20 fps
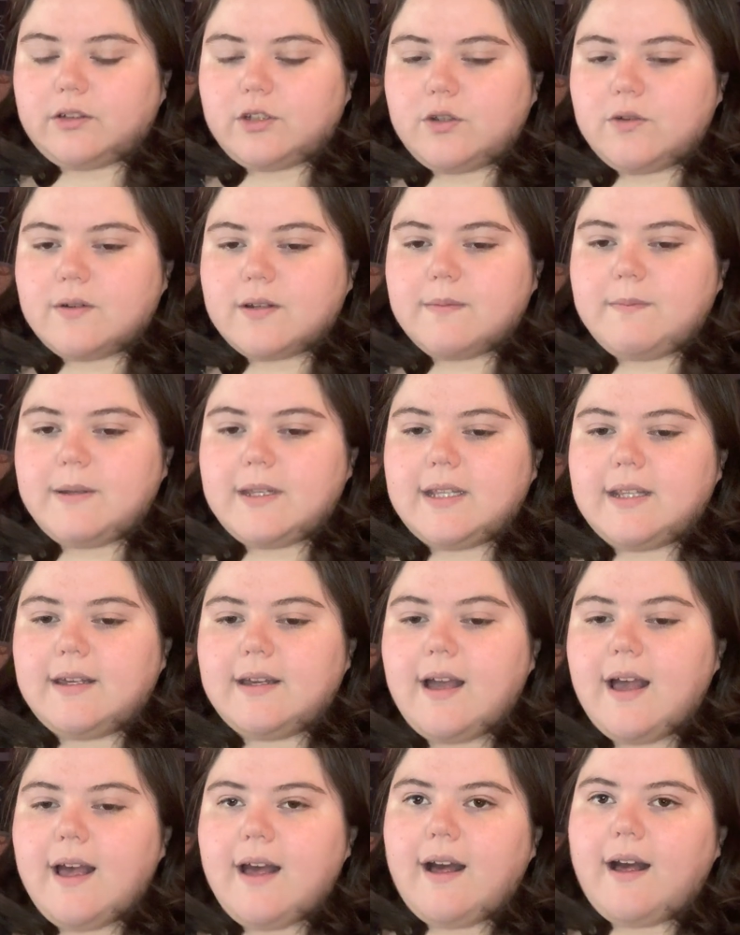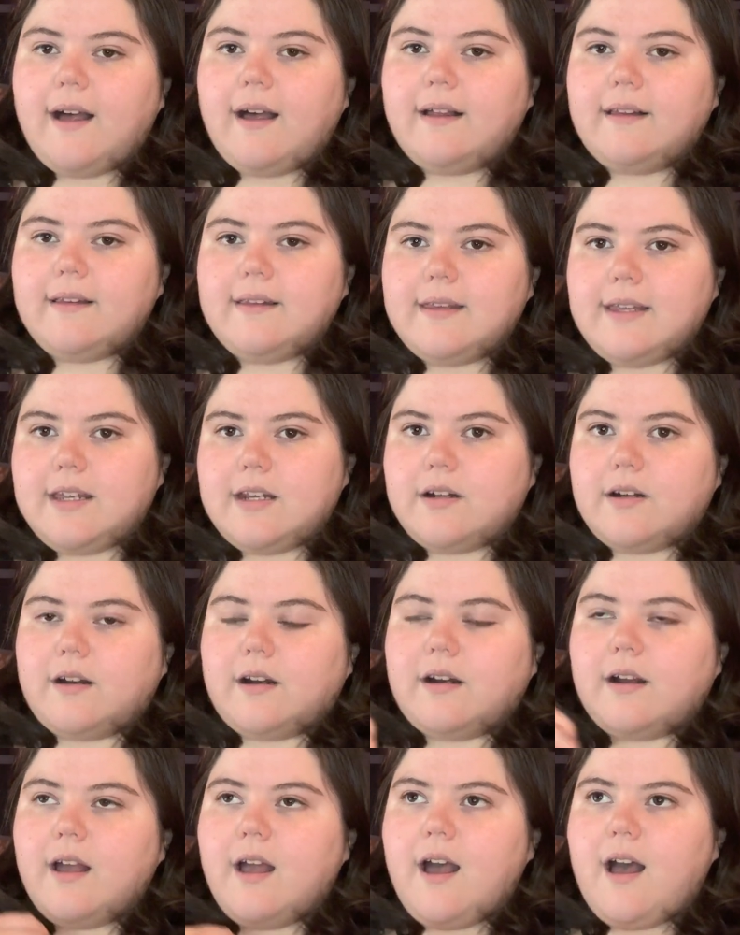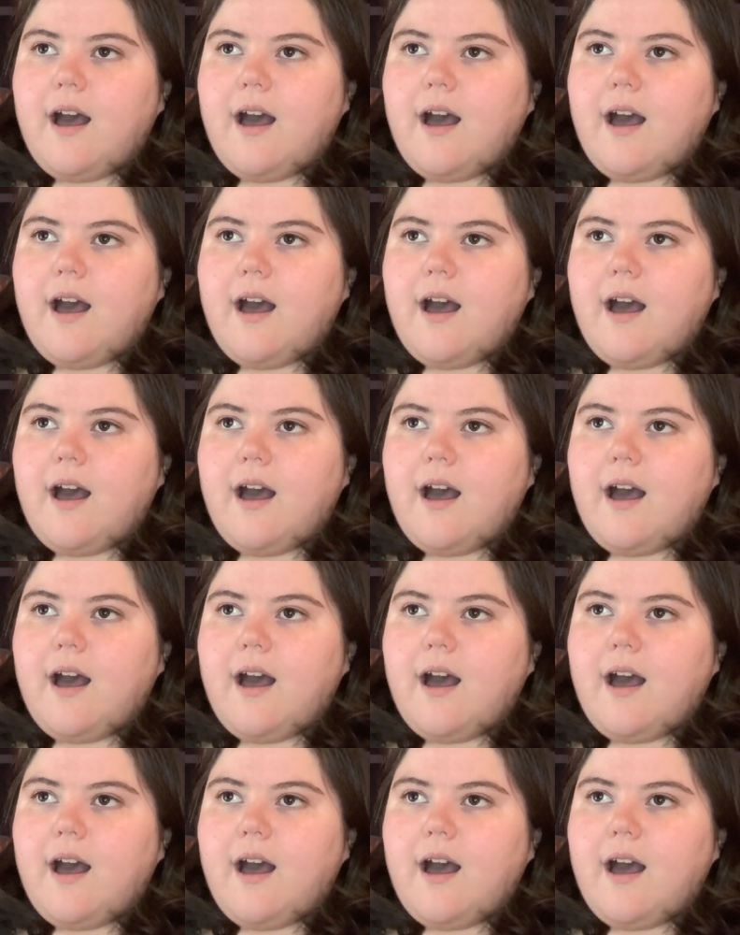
You could be a leader